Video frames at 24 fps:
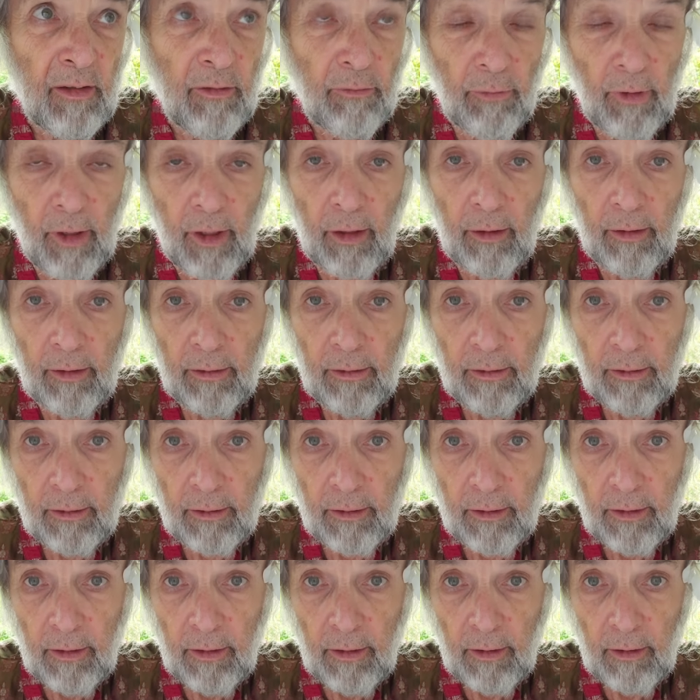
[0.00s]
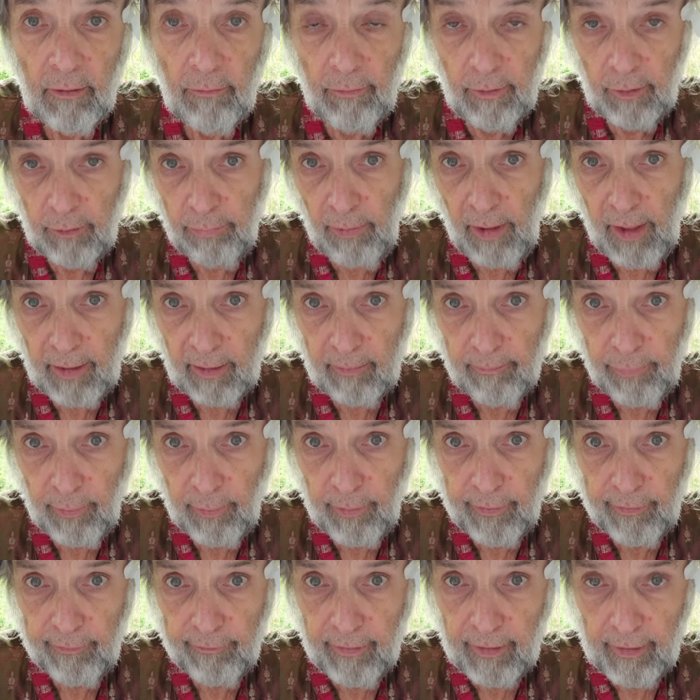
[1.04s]
Well, when he's back in
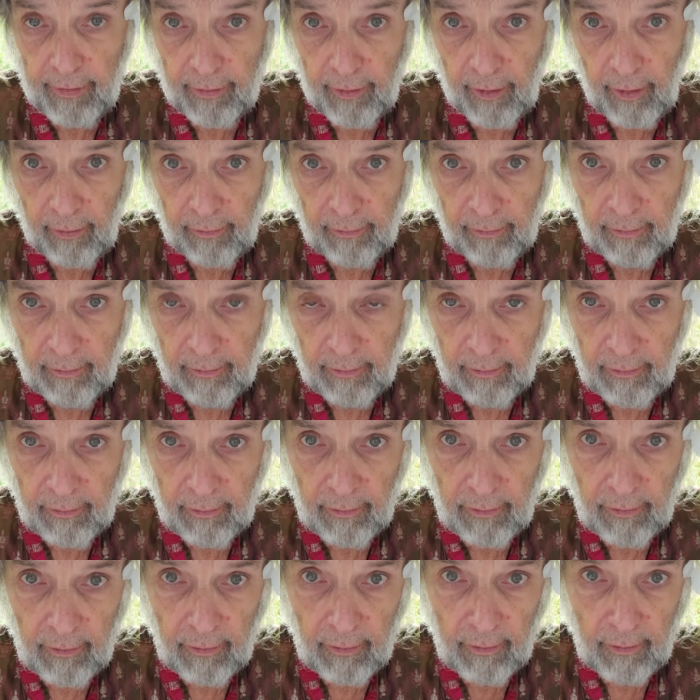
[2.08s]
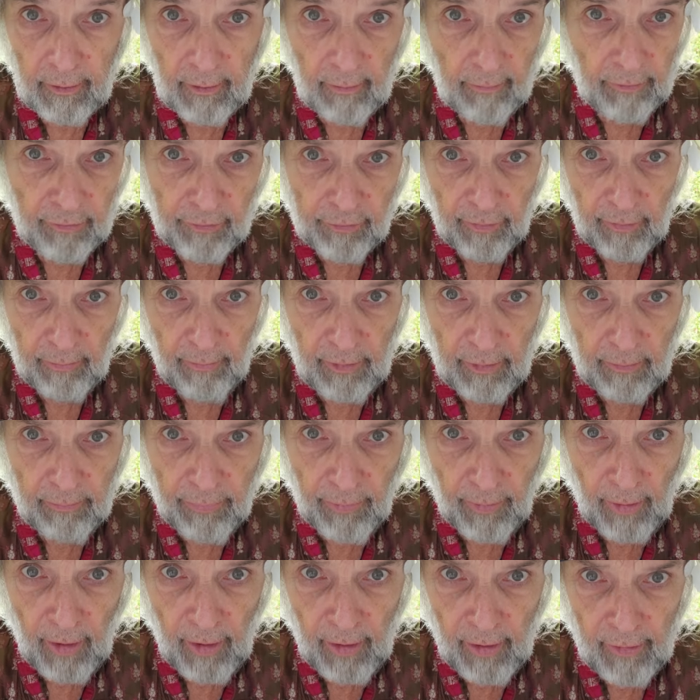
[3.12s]
Puerto Rico, there's so many
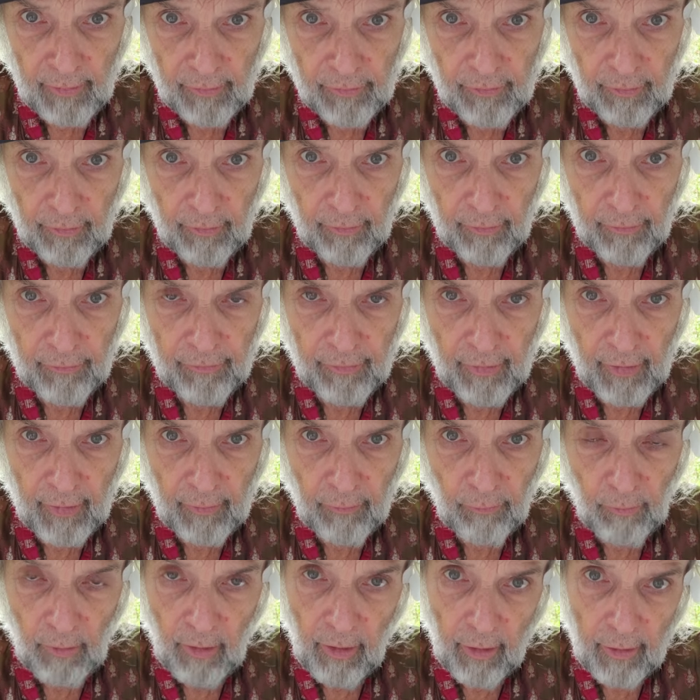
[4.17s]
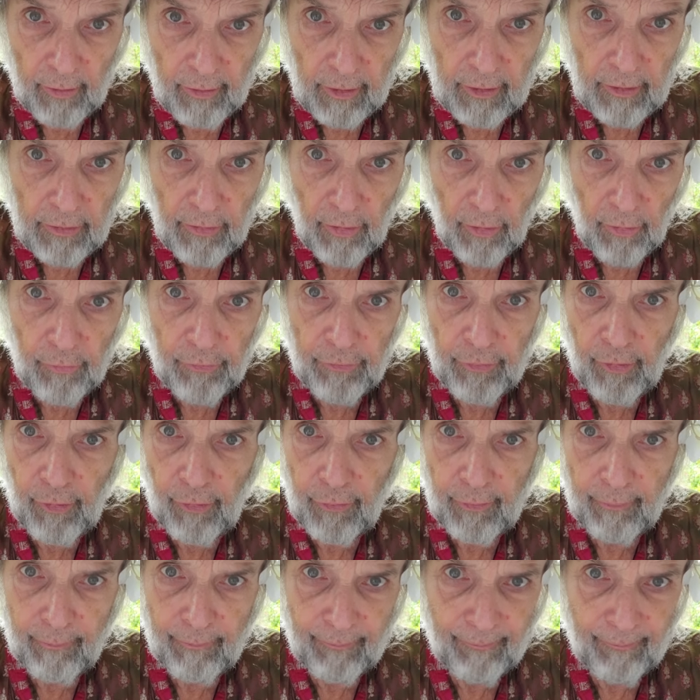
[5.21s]
bars in Old San Juan. He knows
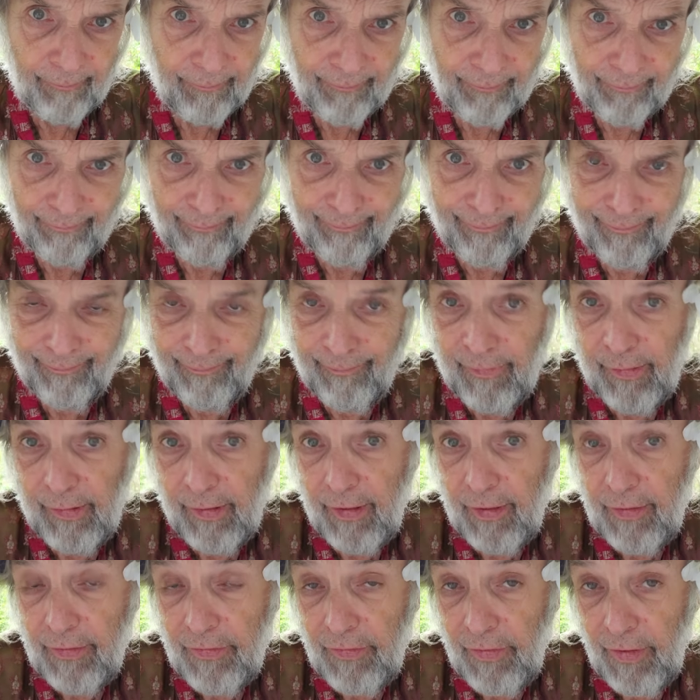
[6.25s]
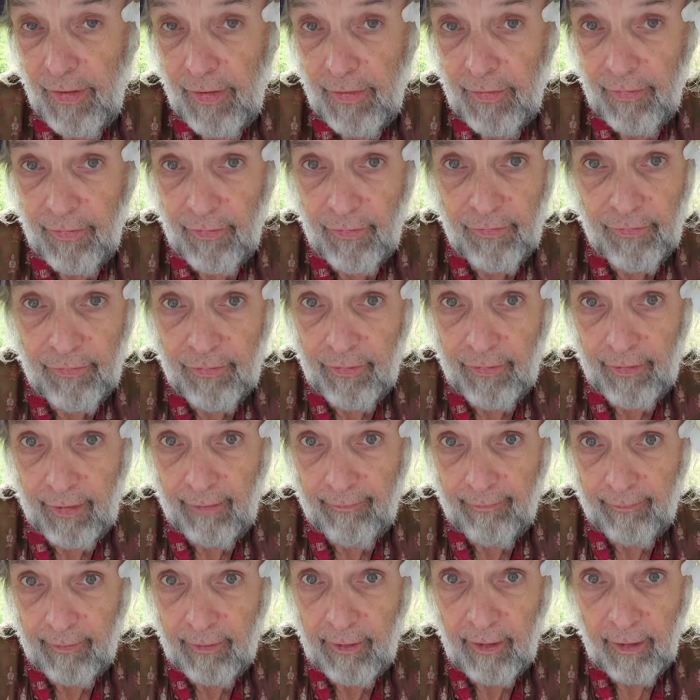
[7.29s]
all the bartenders, and
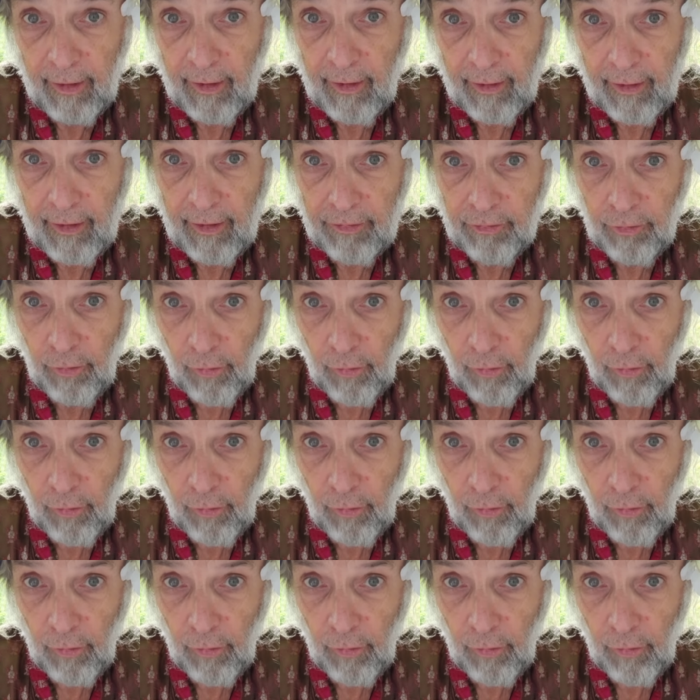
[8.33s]
it's